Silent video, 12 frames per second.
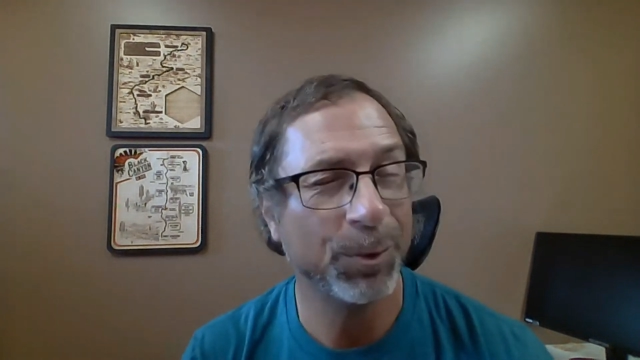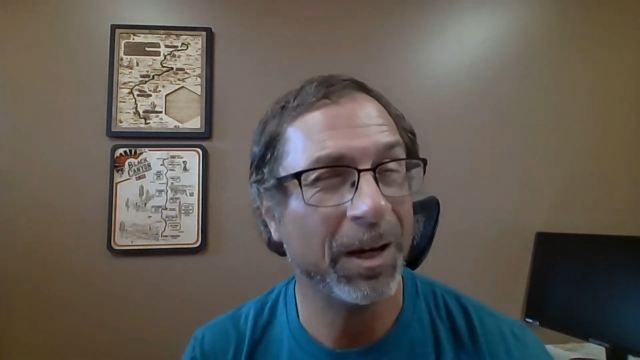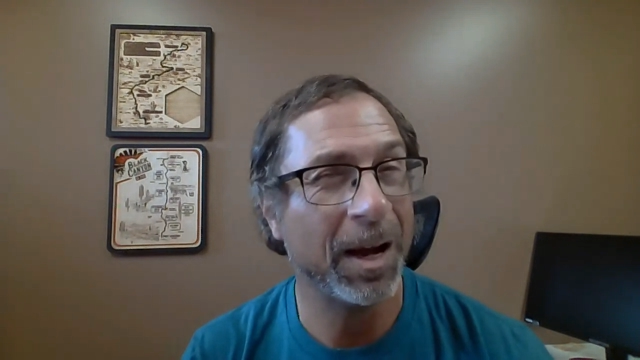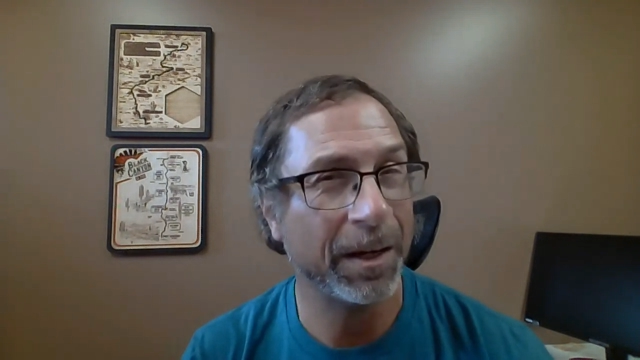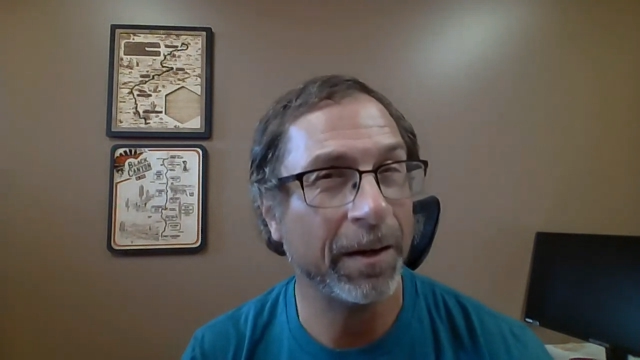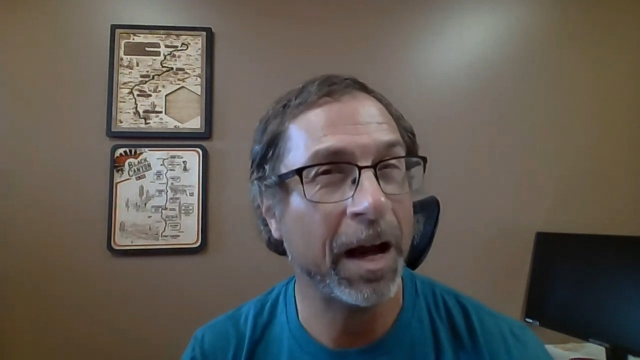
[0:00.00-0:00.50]

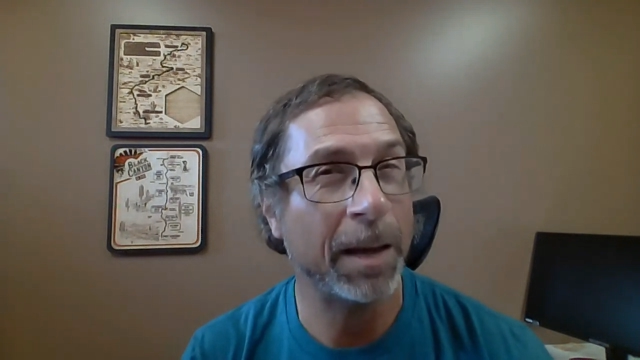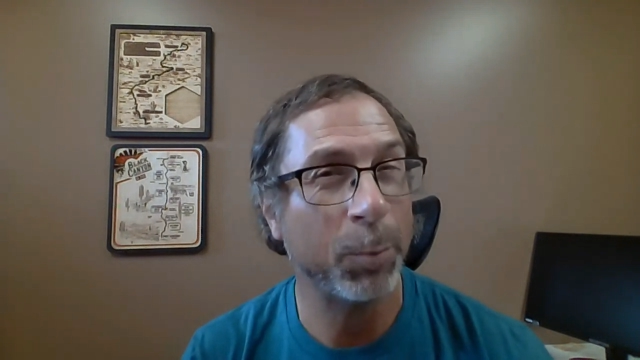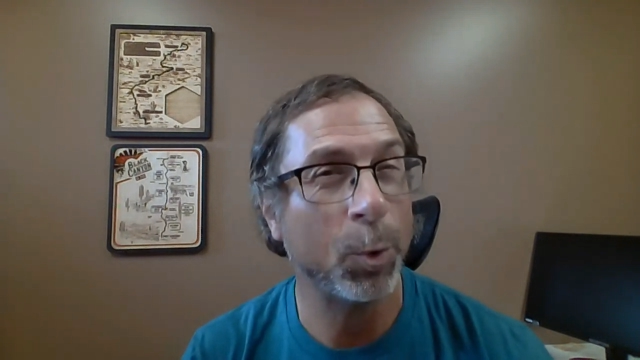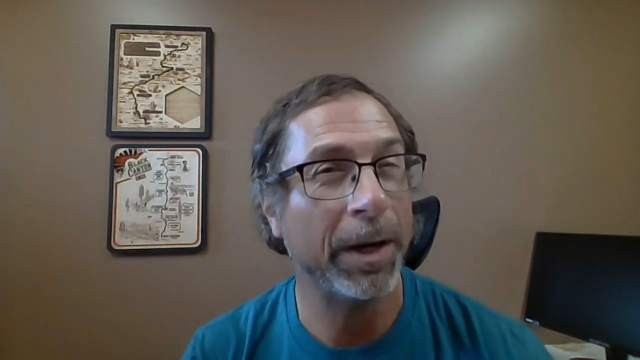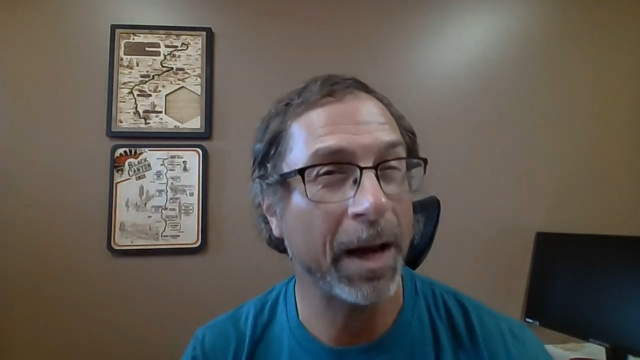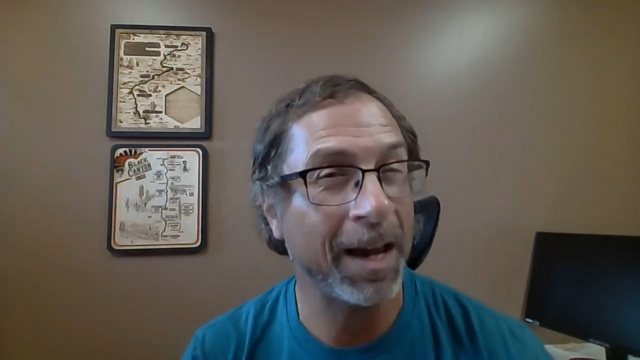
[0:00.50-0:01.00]

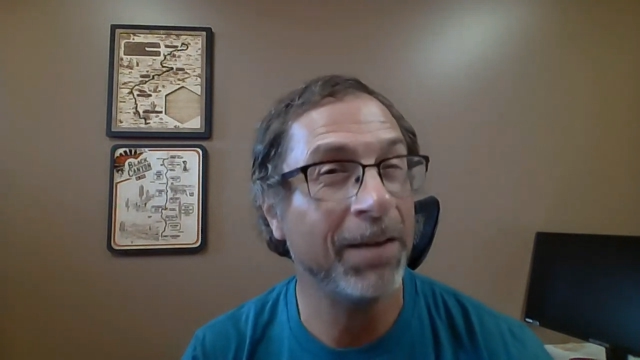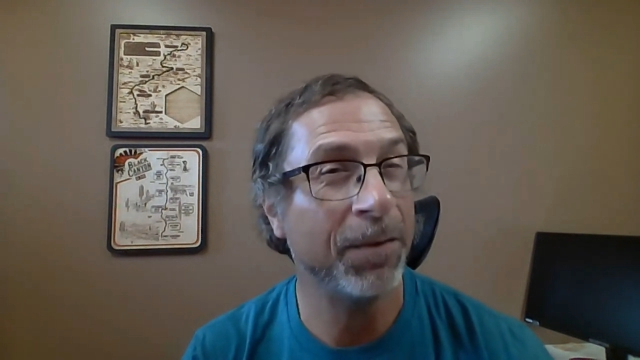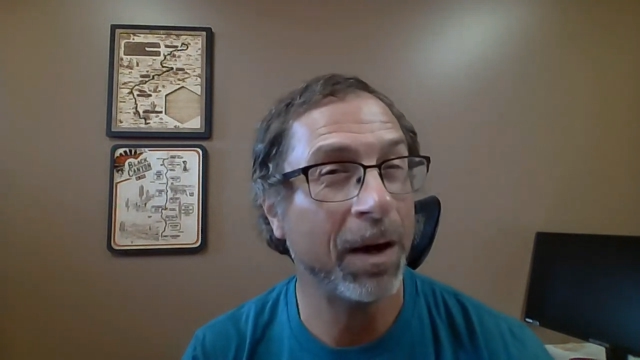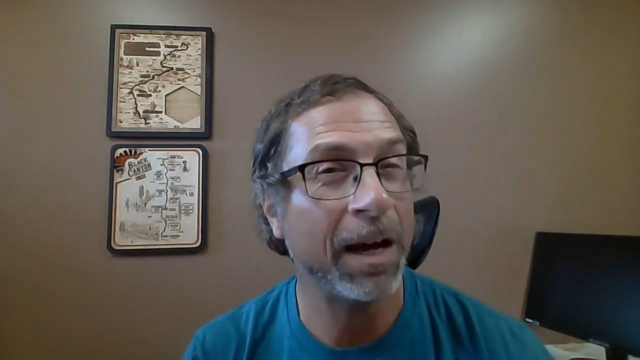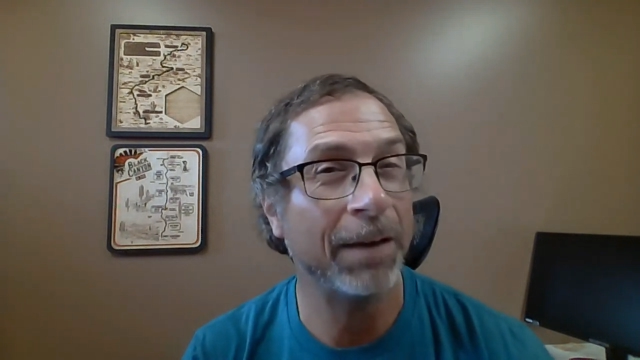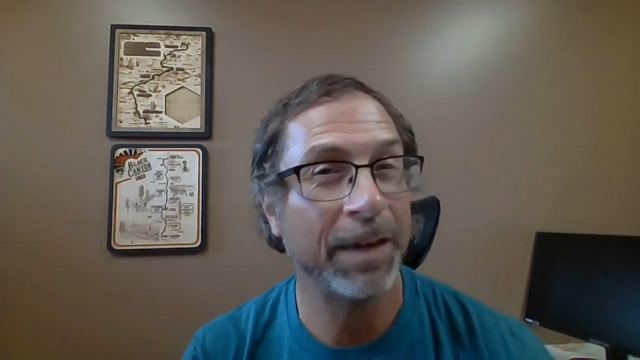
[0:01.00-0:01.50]

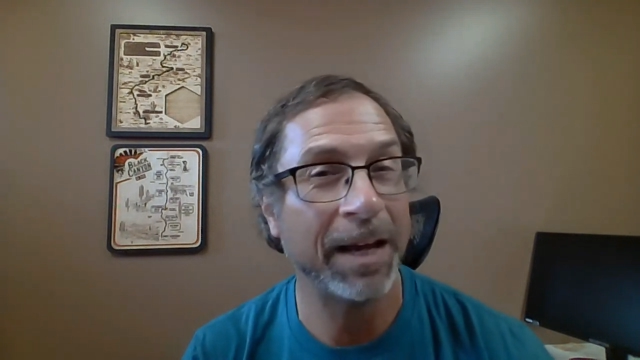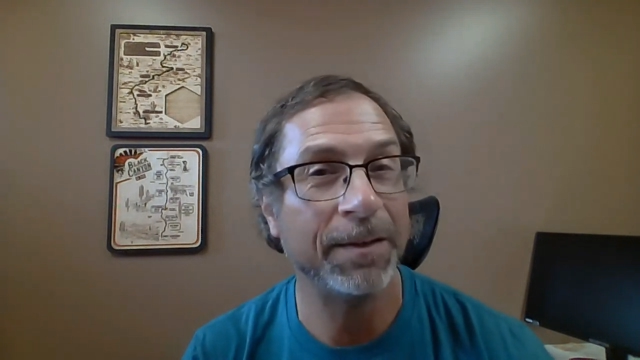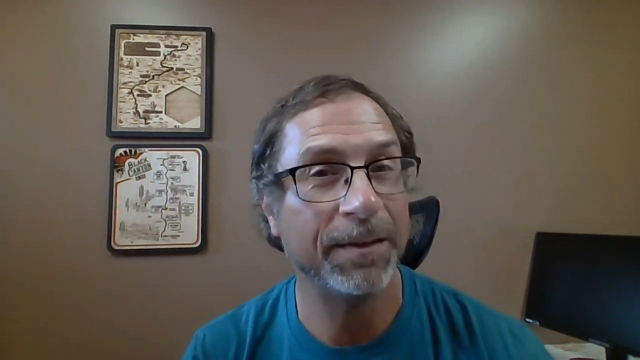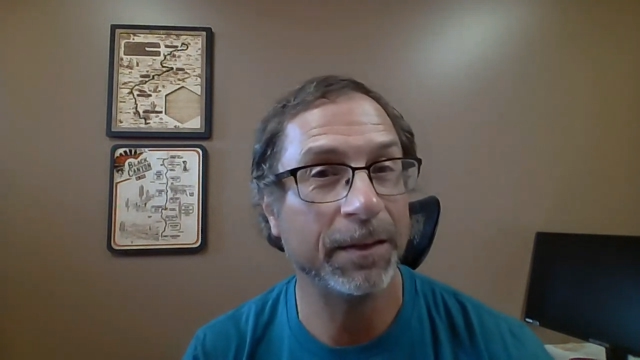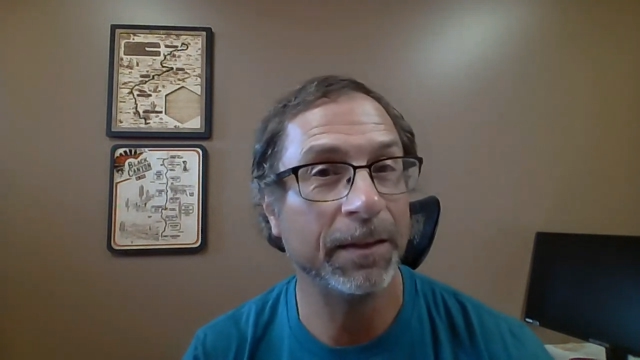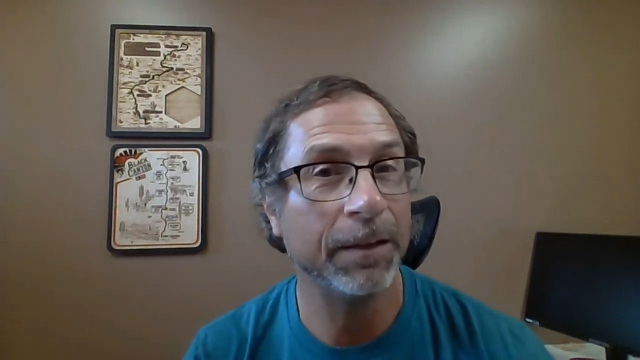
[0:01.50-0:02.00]
399.85,
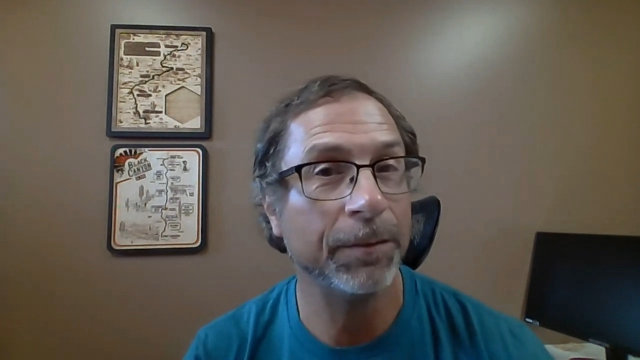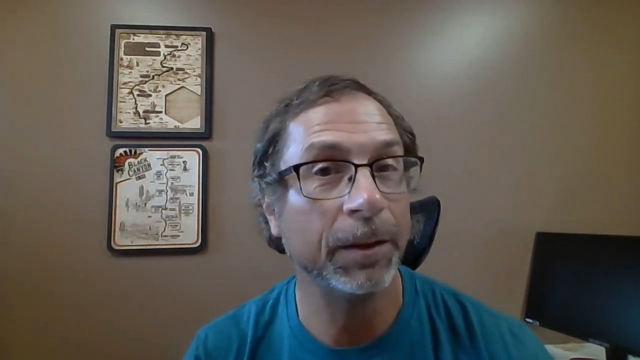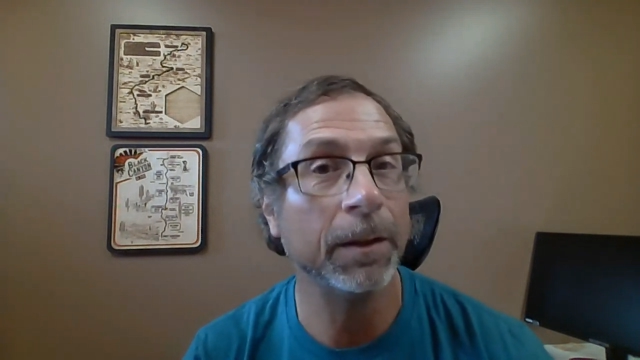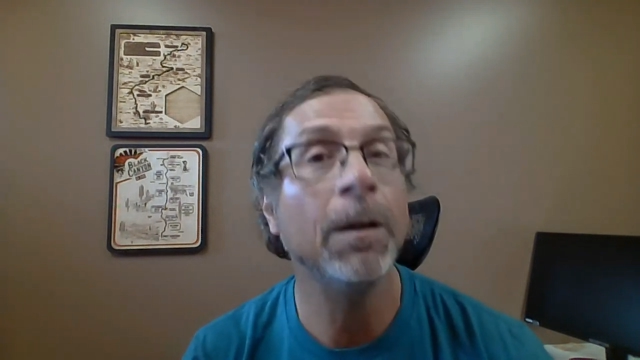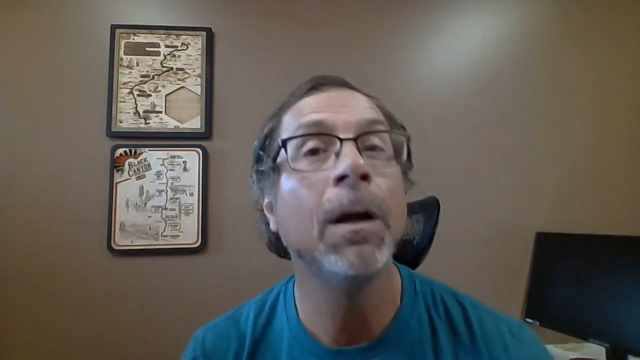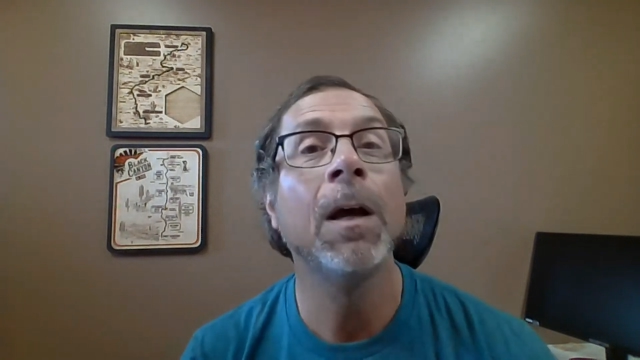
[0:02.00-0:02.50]
that is
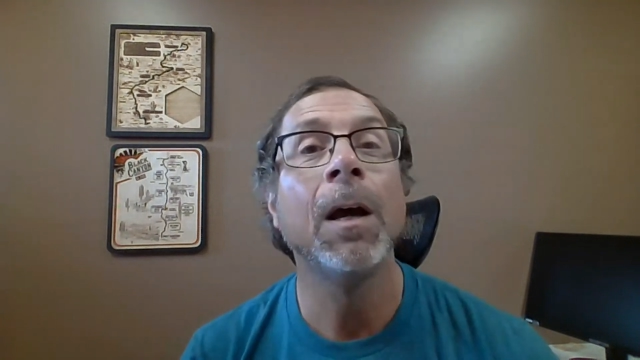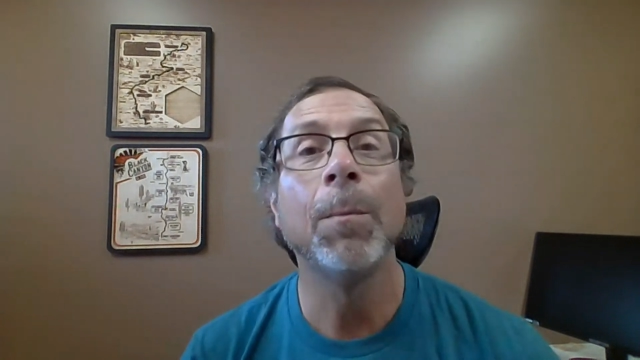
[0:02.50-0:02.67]
significant.